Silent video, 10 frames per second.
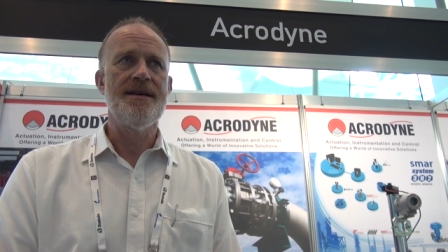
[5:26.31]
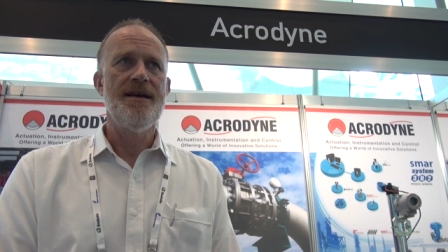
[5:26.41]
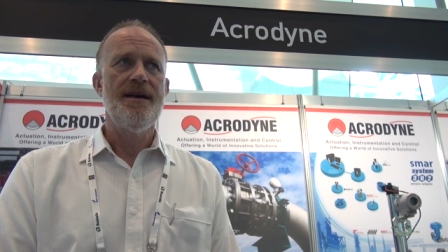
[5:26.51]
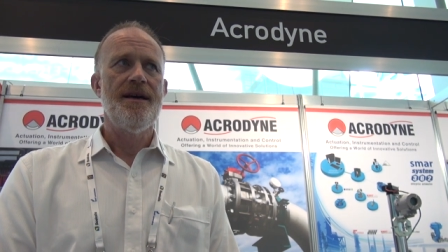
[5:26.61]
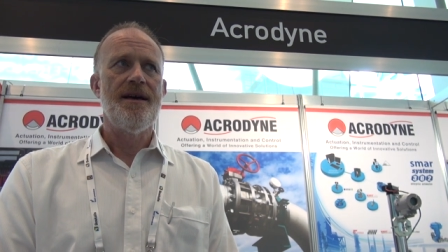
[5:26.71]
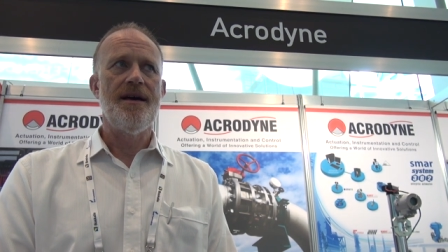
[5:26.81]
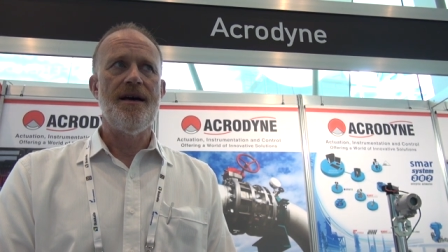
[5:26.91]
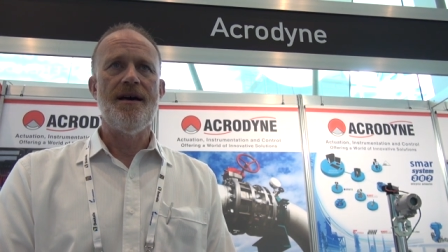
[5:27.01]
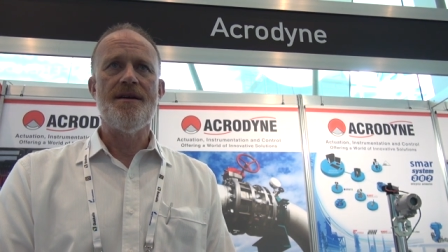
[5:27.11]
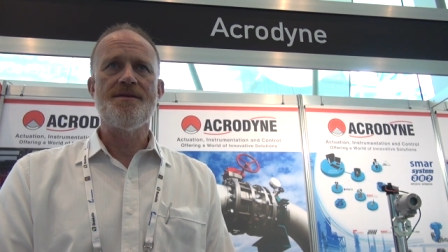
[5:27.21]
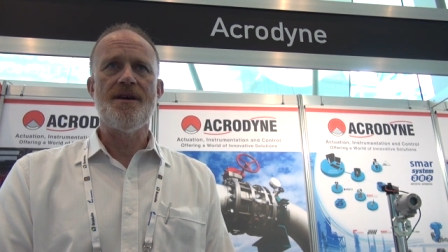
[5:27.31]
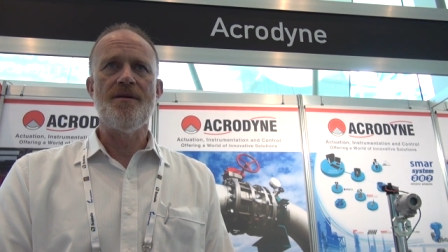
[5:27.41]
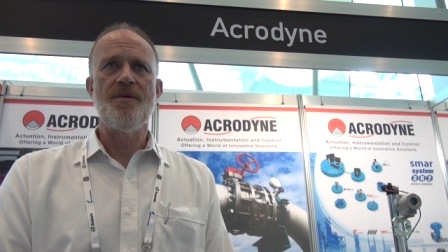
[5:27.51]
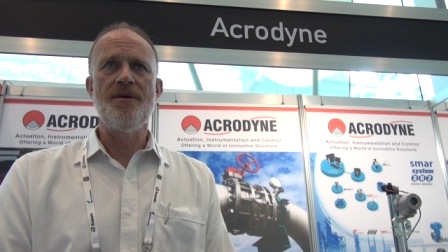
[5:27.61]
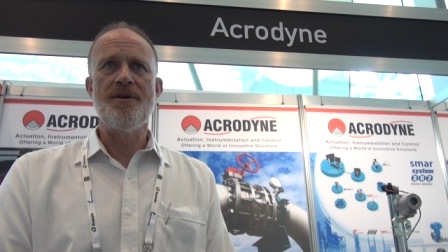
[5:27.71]
Uh,
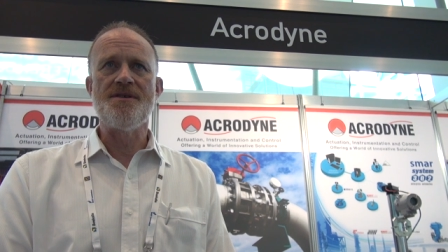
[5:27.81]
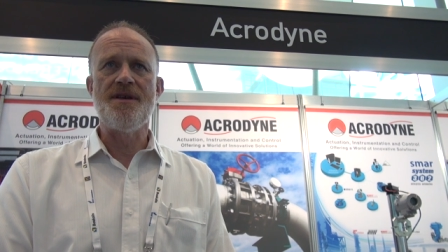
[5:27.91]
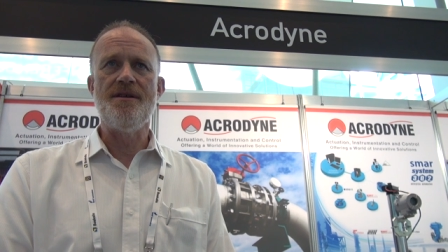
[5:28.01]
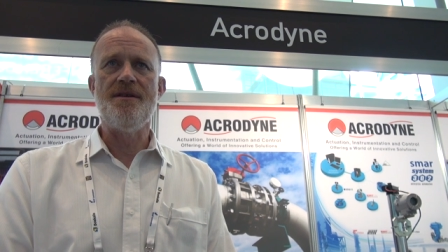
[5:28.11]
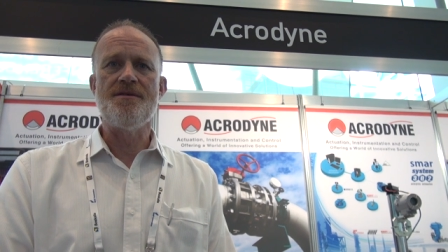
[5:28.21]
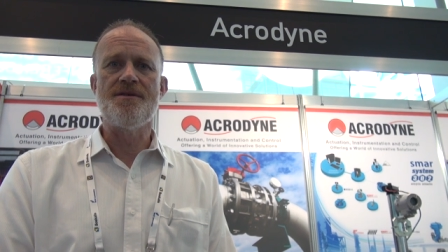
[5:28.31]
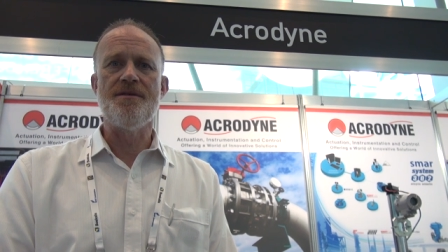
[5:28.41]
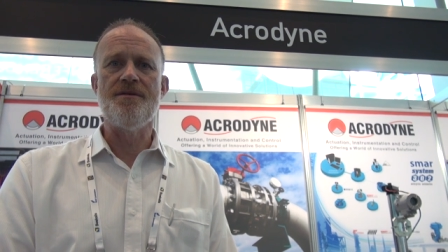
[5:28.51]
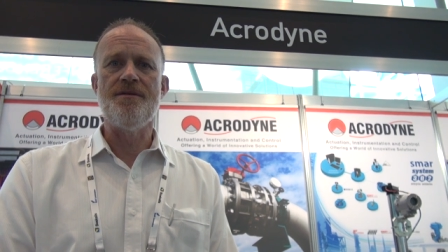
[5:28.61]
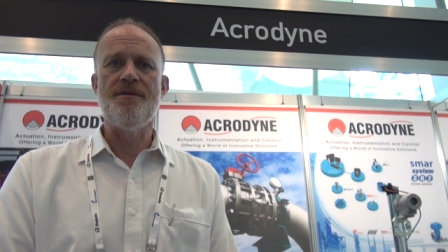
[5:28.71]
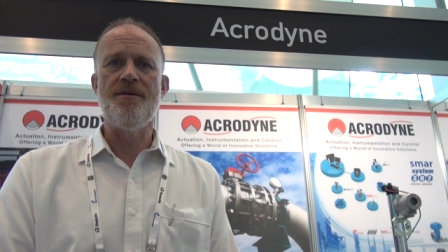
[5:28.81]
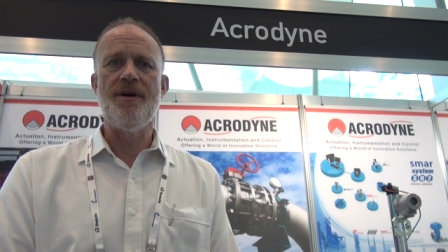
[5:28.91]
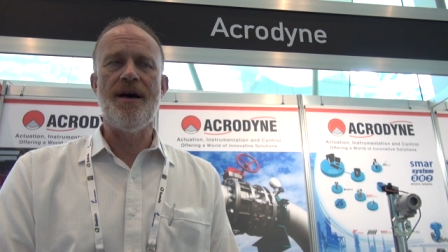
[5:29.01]
so we'll continue to